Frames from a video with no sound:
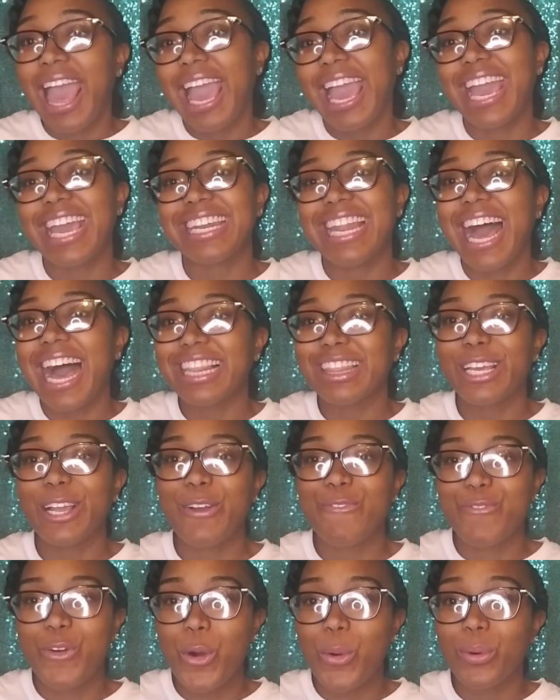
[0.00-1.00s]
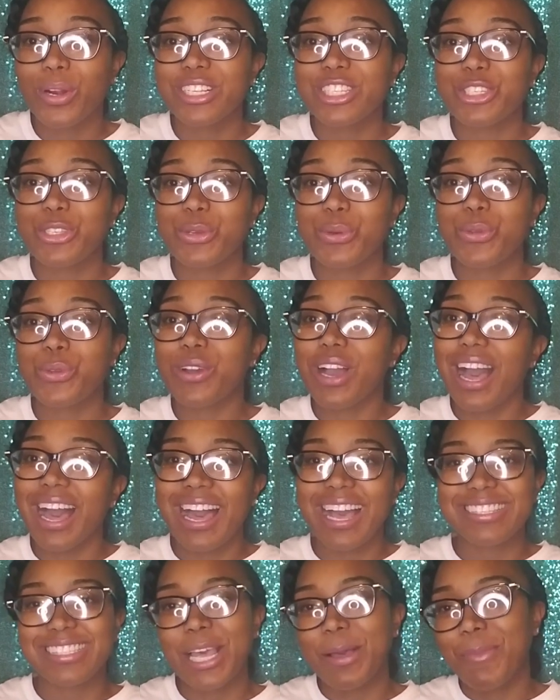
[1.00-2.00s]
And I look forward to you
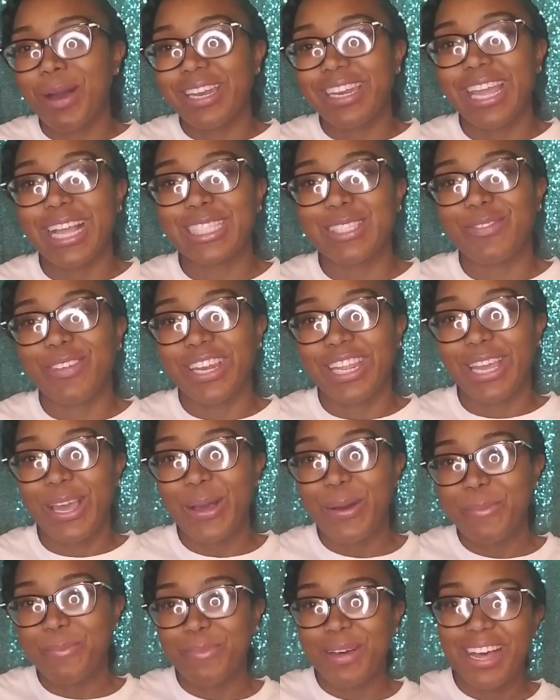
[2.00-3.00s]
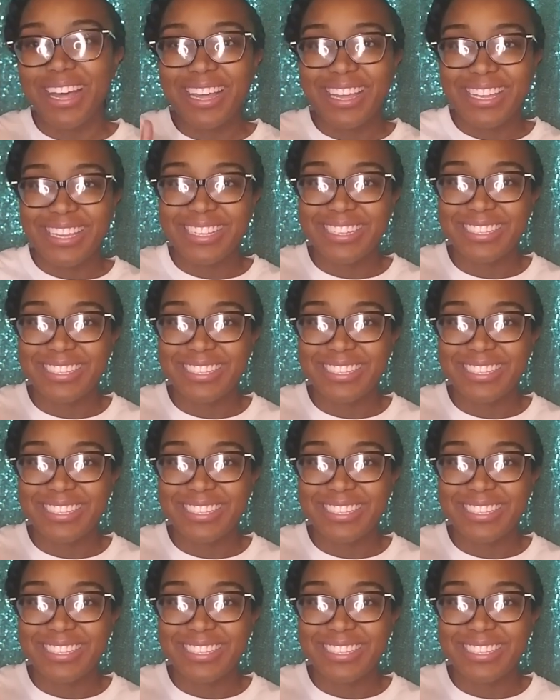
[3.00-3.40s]
guys in my next video. Bye.